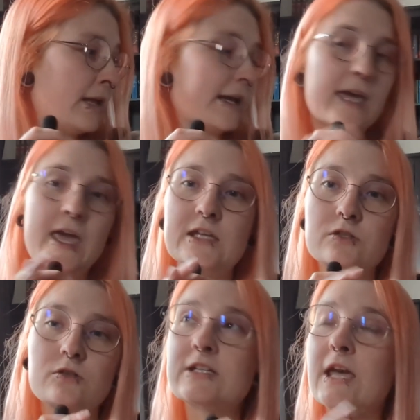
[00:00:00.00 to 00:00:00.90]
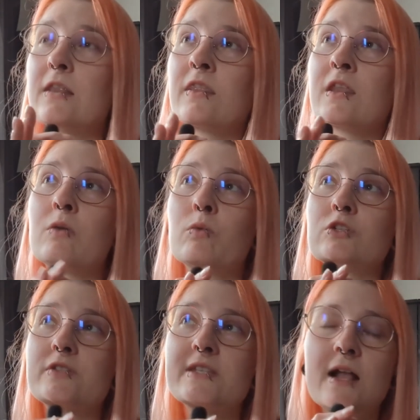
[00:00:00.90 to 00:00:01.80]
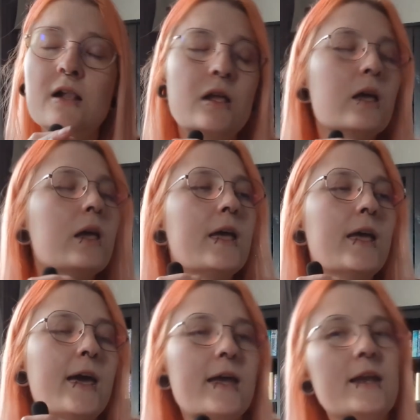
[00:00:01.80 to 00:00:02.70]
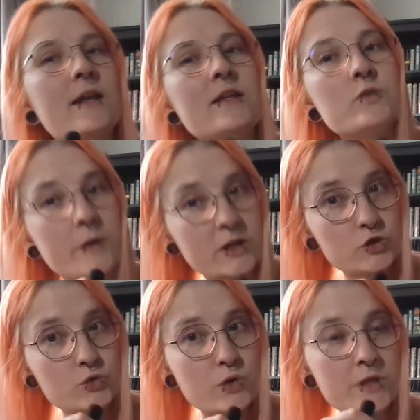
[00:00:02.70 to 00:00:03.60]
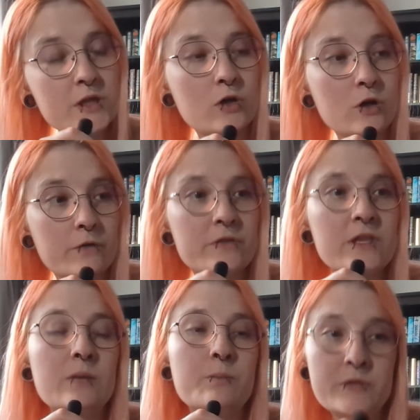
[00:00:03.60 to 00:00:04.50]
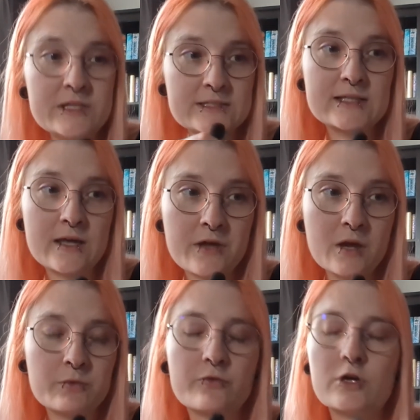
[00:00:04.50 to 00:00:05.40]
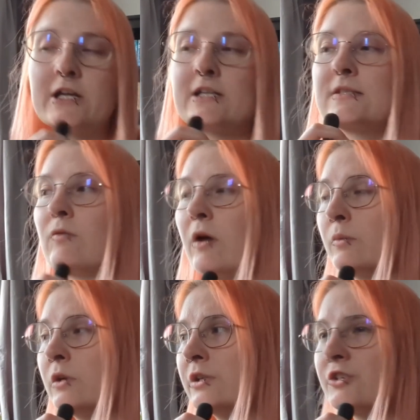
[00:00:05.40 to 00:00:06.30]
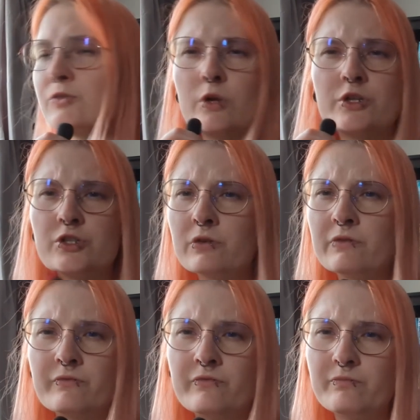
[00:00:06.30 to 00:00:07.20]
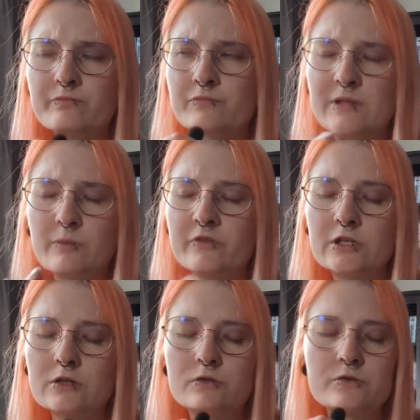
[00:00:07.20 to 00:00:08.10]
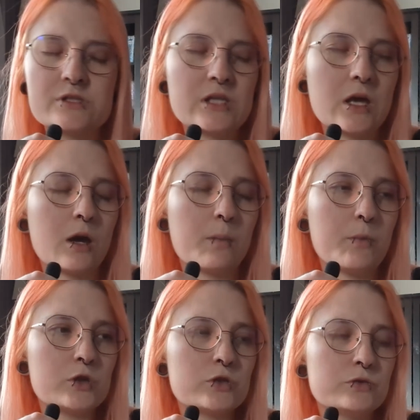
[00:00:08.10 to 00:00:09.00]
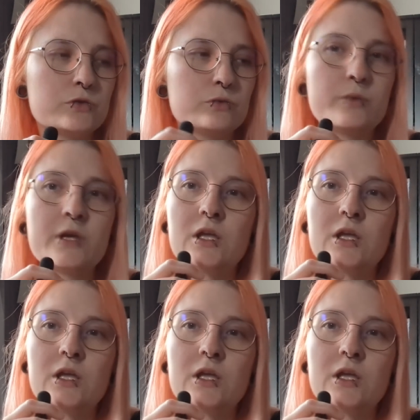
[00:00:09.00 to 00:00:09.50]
like 8 or 10 that I want to sell, and I need to make sure that all of the pieces are there beforehand. So I will just watch some videos on YouTube,